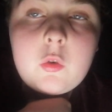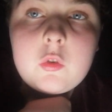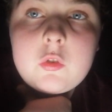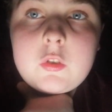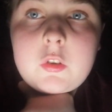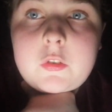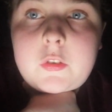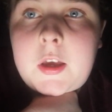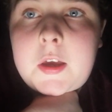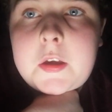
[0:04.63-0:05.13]

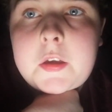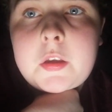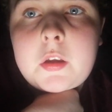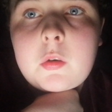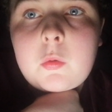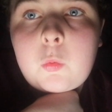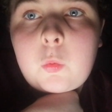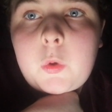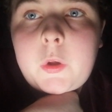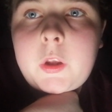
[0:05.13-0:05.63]
Today
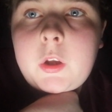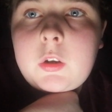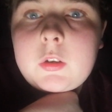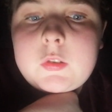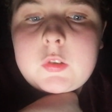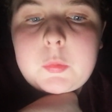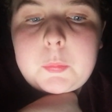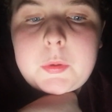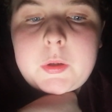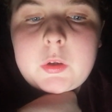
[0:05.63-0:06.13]
we are
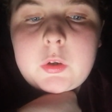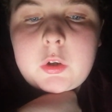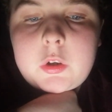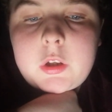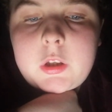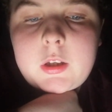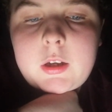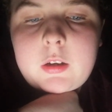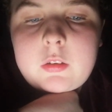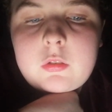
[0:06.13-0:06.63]
going to be
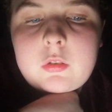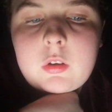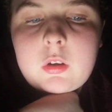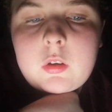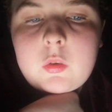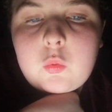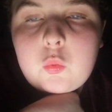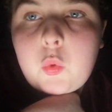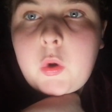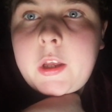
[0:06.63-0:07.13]
looking at
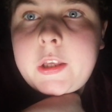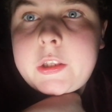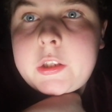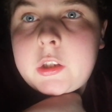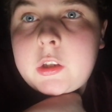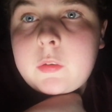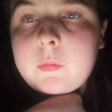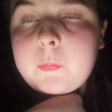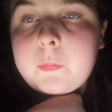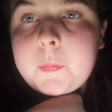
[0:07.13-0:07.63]
rain.
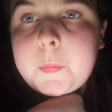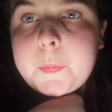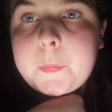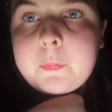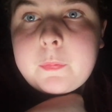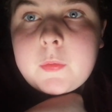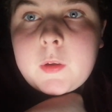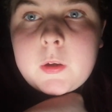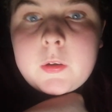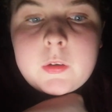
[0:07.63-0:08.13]

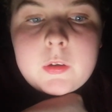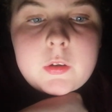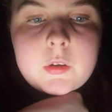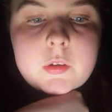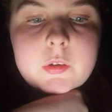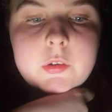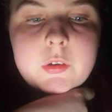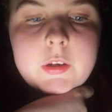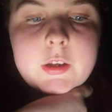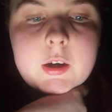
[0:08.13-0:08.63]

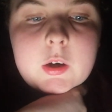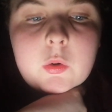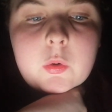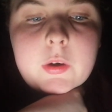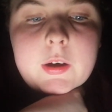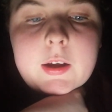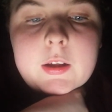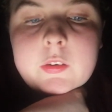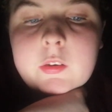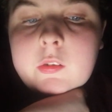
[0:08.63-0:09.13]
Now,
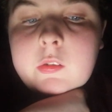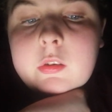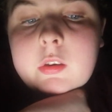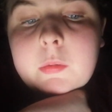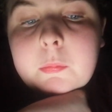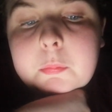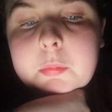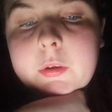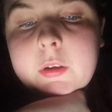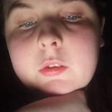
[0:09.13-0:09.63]
at its
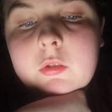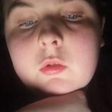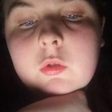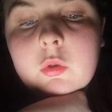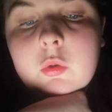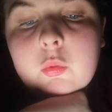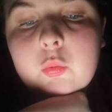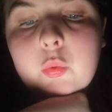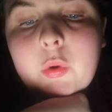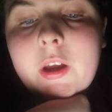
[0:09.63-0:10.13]
simplest,
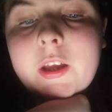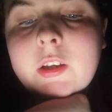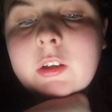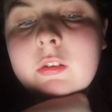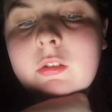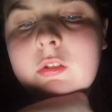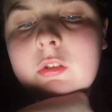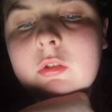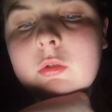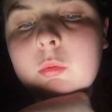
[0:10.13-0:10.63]
rain
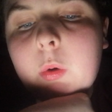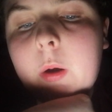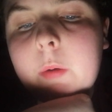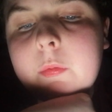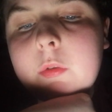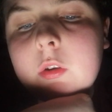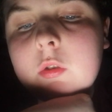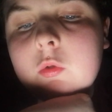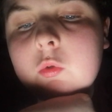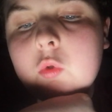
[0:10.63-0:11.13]
is
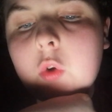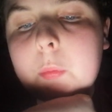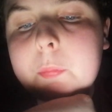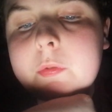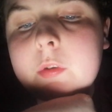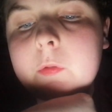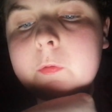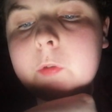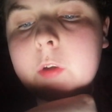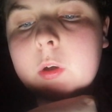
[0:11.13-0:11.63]
described as
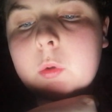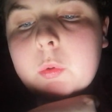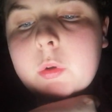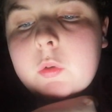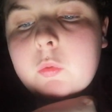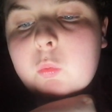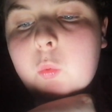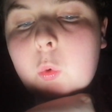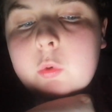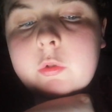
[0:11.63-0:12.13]
drops of
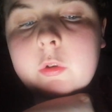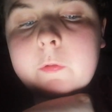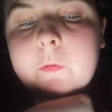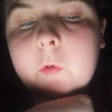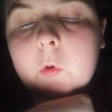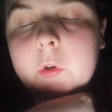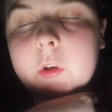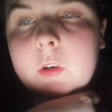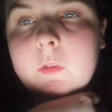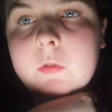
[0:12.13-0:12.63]
liquid water
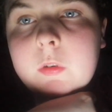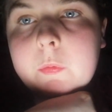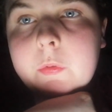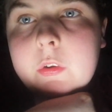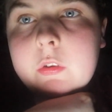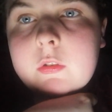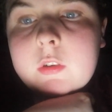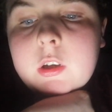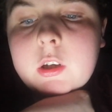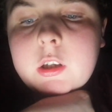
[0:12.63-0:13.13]
falling from
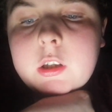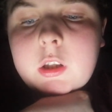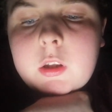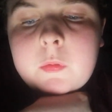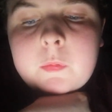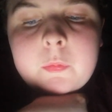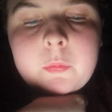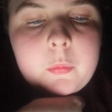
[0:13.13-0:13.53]
the sky.